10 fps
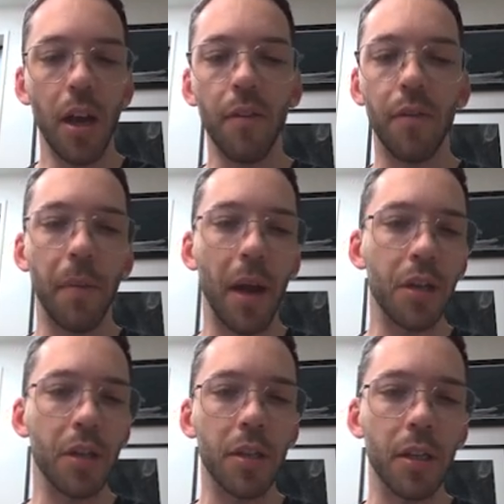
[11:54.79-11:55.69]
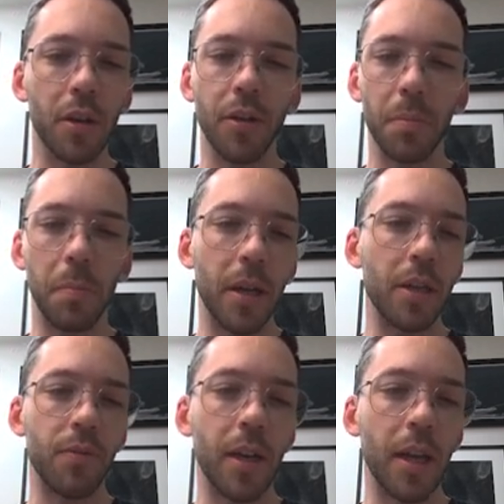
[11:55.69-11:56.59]
If a patient says, oh, this
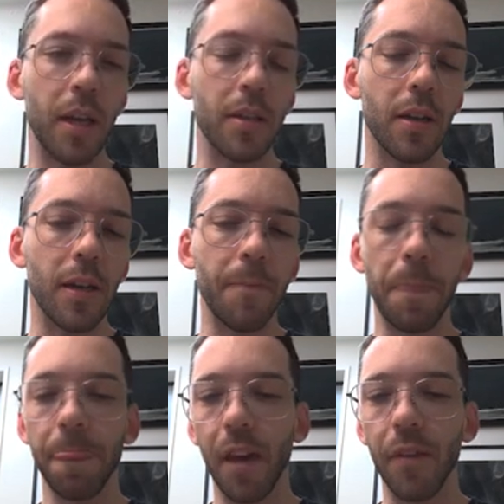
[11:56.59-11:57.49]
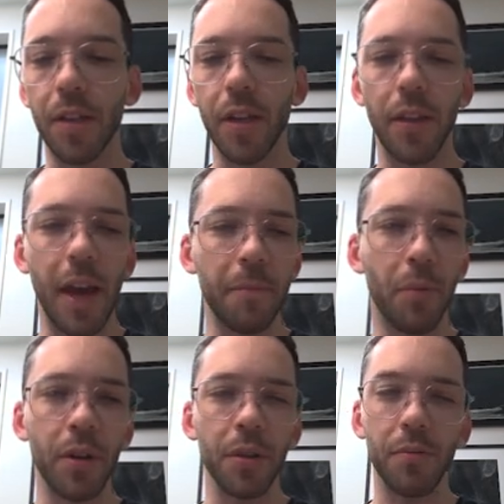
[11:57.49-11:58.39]
bleeds really easily, if they say that
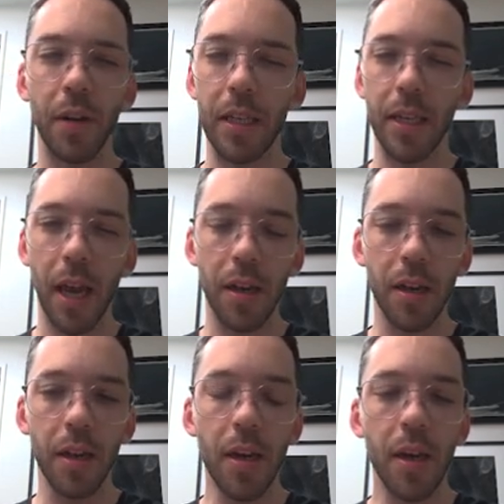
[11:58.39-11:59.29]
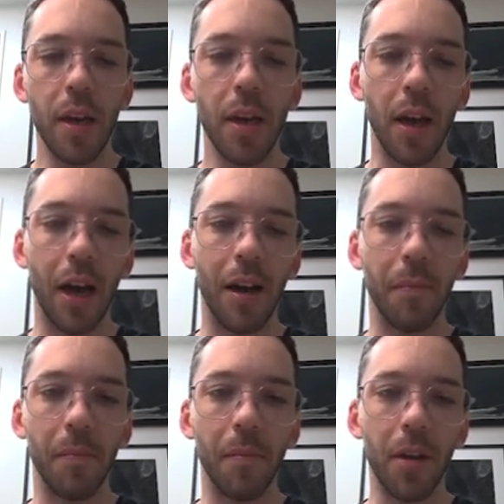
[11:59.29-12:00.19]
point is really tender,
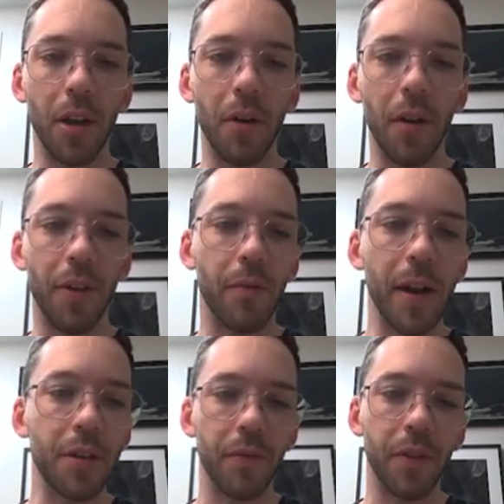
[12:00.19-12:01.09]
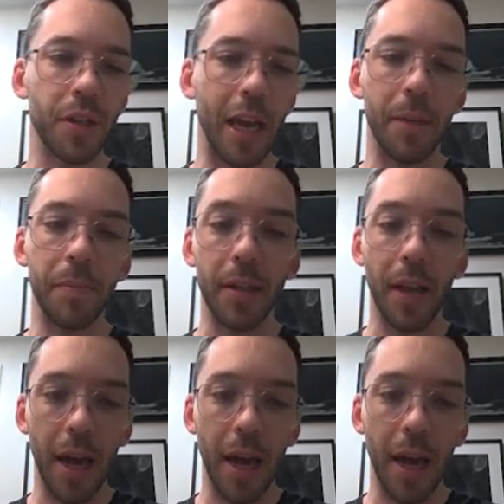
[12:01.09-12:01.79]
you know, and the rest of the scaly bits